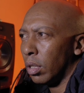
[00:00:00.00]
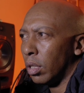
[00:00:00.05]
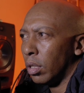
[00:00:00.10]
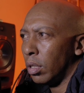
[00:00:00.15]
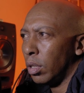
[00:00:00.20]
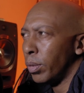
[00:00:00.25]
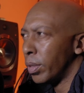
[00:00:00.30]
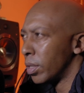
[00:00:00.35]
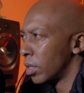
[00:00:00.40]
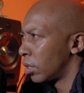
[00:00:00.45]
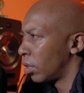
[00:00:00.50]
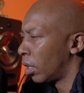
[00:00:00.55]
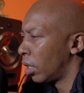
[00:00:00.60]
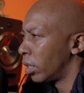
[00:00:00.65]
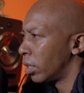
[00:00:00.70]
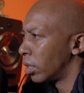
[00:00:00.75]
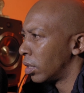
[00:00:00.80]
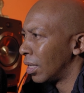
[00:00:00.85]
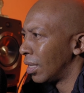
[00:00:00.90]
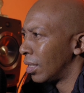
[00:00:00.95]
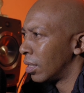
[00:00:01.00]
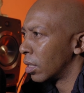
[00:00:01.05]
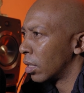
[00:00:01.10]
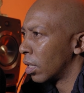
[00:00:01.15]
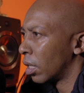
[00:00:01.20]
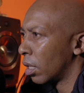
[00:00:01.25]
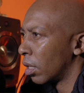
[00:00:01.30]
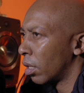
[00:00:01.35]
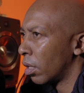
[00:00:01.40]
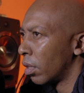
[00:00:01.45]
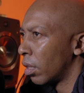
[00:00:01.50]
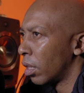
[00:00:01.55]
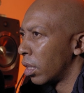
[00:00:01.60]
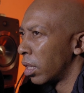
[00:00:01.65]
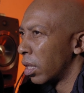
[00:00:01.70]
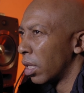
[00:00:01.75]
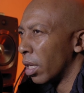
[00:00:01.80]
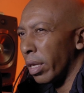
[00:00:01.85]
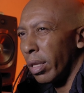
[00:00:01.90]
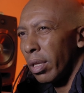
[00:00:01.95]
US dollars. It's,
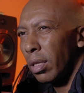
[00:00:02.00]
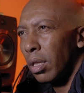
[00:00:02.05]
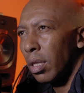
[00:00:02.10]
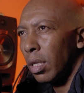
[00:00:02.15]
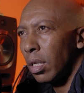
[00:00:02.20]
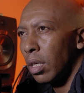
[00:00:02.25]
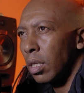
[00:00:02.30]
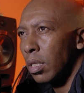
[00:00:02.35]
I think